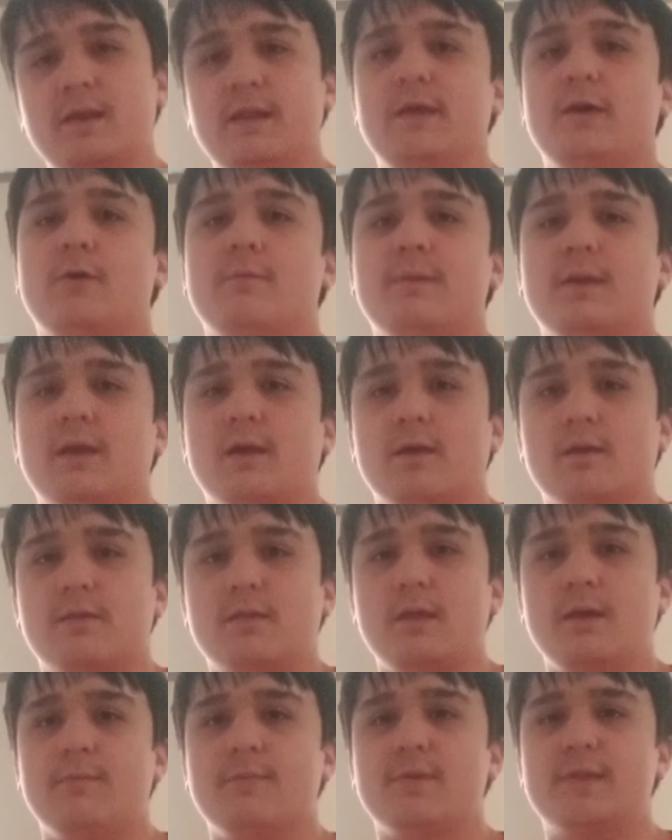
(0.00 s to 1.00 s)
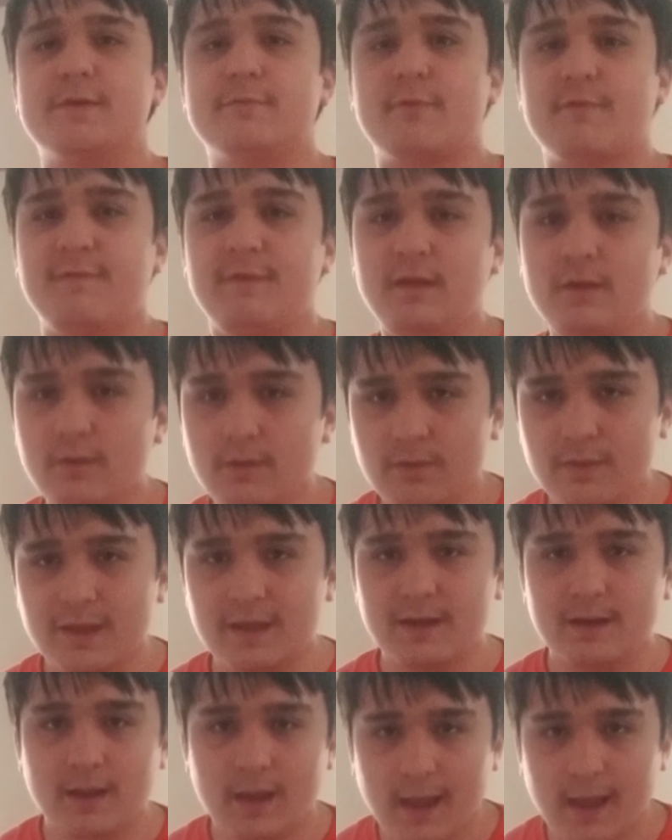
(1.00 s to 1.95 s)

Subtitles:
deal because it was a reveal that